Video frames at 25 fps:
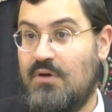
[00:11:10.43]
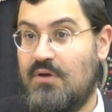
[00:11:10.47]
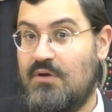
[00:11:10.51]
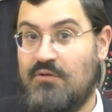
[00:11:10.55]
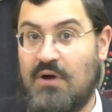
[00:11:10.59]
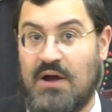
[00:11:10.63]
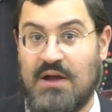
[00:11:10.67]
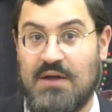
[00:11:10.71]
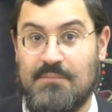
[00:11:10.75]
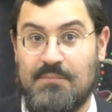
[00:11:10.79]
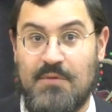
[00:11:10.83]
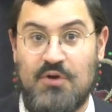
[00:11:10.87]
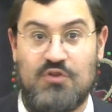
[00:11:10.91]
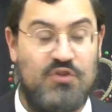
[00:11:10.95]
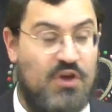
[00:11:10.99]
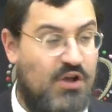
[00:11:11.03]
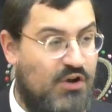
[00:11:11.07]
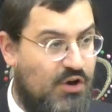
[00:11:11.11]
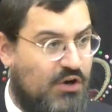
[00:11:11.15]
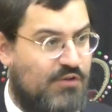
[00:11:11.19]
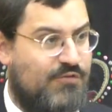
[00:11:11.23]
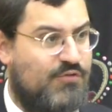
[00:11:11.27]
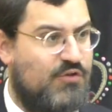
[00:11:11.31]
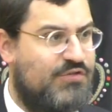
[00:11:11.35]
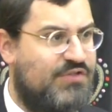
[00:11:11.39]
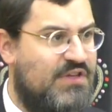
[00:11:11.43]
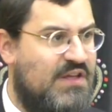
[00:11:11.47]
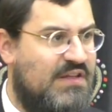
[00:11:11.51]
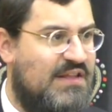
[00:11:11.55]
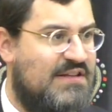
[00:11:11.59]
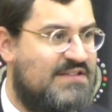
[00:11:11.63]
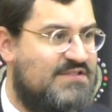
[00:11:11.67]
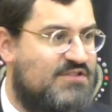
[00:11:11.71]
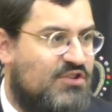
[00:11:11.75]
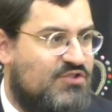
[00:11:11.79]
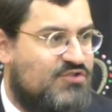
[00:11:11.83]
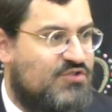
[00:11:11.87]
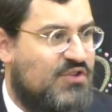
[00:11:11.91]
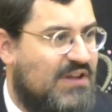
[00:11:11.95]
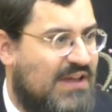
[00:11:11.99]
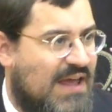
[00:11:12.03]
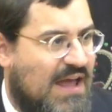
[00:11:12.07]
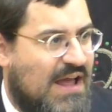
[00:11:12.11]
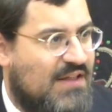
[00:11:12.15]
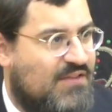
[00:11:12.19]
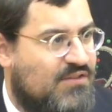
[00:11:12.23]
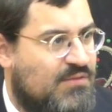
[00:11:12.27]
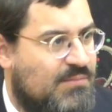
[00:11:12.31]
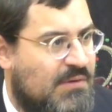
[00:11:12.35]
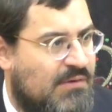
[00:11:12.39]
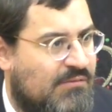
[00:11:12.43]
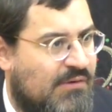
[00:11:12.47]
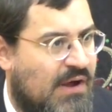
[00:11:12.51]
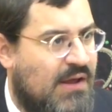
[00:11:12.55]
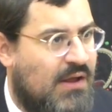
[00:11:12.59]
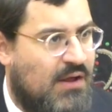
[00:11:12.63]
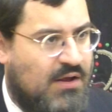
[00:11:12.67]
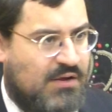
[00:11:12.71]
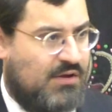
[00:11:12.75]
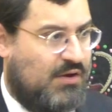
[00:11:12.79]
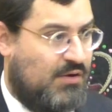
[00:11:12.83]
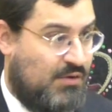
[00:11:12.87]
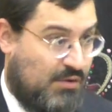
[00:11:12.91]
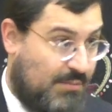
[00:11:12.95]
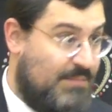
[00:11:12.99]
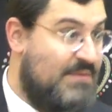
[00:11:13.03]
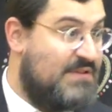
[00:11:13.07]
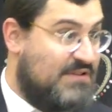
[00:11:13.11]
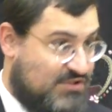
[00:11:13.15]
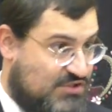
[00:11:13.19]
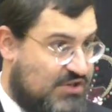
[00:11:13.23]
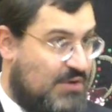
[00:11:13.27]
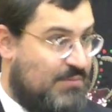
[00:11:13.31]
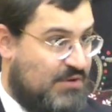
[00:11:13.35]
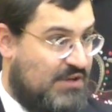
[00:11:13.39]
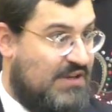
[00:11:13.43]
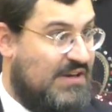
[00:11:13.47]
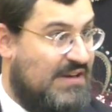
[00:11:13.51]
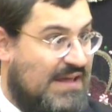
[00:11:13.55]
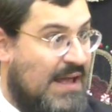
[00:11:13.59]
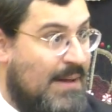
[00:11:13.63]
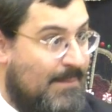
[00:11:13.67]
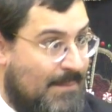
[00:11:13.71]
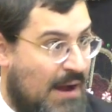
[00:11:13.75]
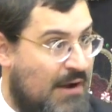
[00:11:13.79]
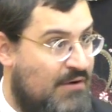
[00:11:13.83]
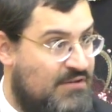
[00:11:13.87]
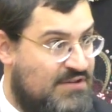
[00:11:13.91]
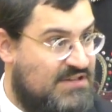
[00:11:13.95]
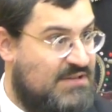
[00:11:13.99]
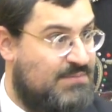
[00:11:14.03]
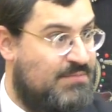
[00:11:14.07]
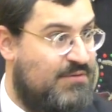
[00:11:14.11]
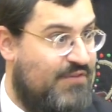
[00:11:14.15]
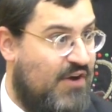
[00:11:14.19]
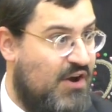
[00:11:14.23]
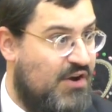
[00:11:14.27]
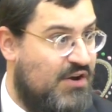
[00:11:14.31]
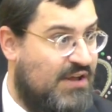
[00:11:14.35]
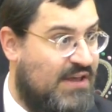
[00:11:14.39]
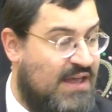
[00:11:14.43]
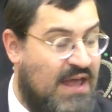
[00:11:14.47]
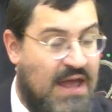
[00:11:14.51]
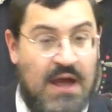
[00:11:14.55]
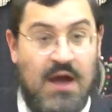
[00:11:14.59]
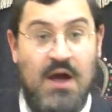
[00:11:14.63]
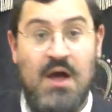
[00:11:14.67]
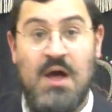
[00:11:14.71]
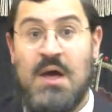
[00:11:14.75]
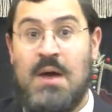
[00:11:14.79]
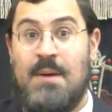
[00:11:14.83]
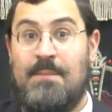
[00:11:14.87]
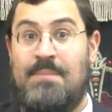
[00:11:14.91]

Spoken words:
Right? A lot of you think that's not so negeir to me, right? I mean, it's a shame you're going to get married, it can be very negeir.